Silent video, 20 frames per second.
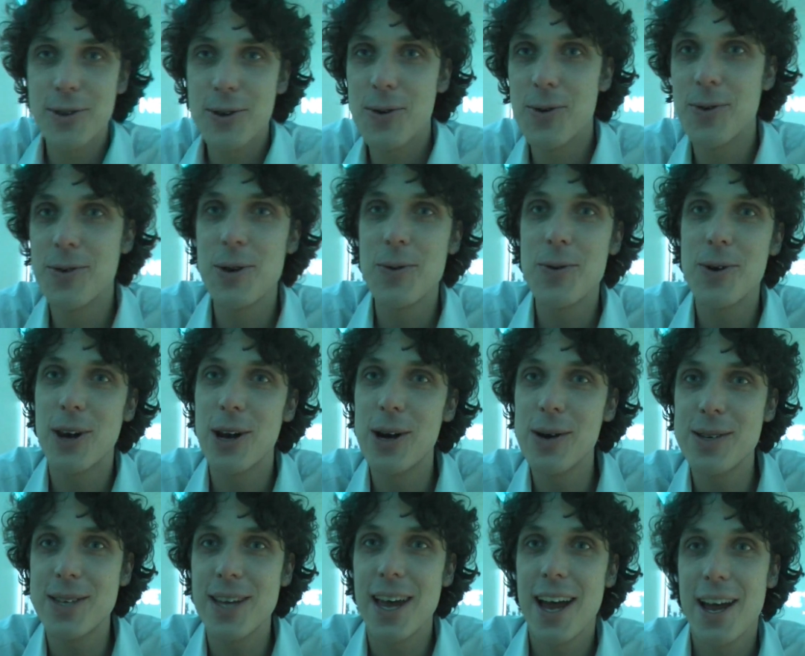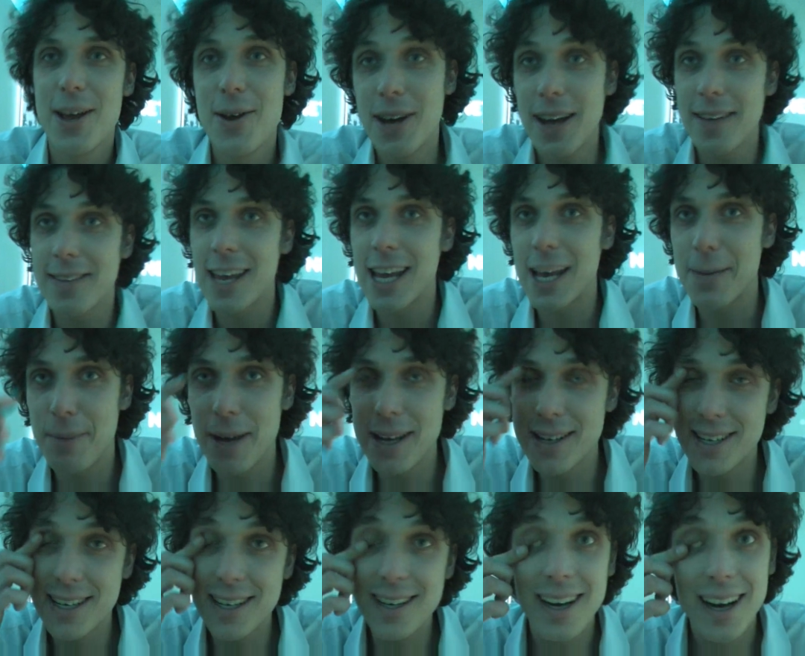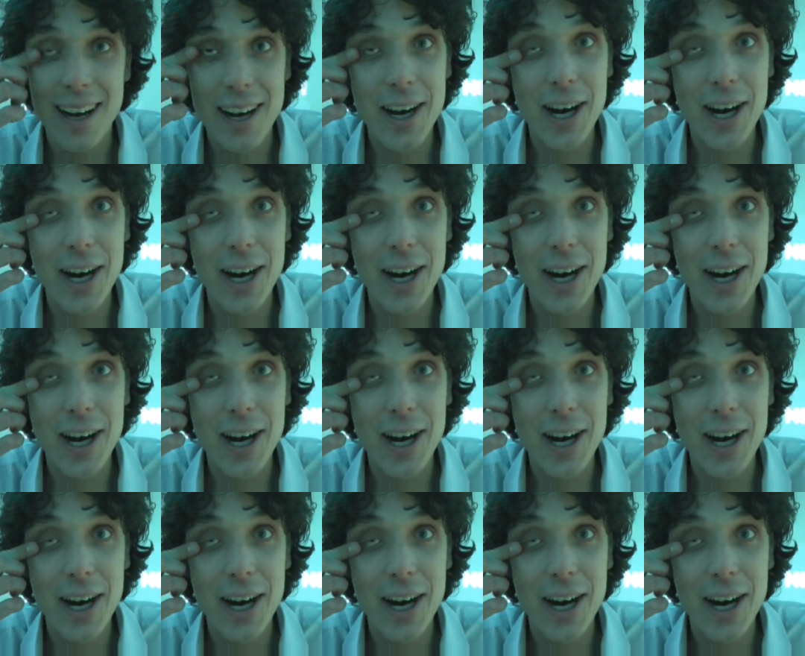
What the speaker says: new clothes, you can take a picture